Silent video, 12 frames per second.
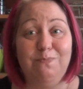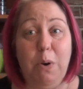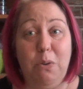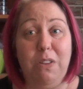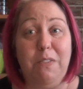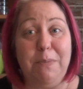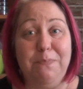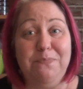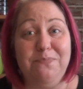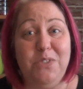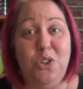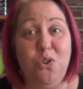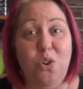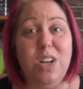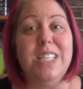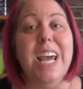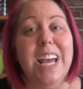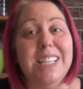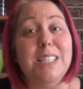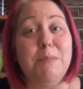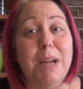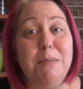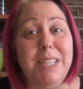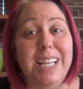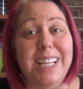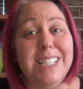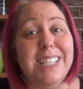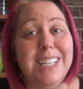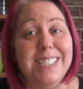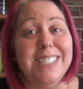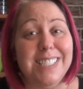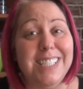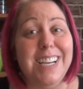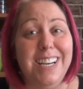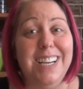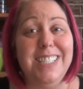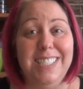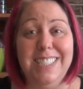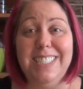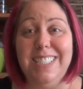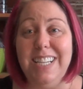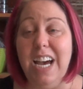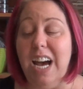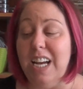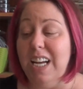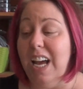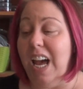Both of them. 2 doors. Sometimes they listen. Yeah.